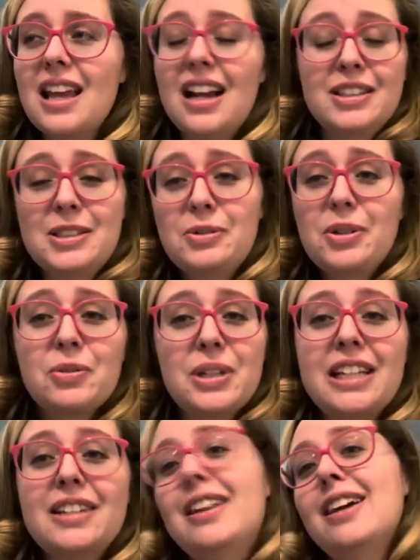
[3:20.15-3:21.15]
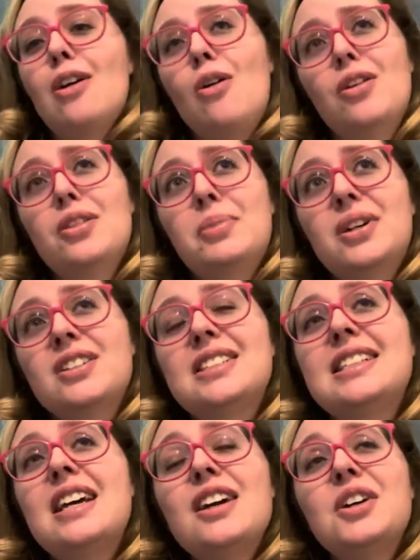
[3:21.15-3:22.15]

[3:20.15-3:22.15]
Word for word: I just want to read like all the books.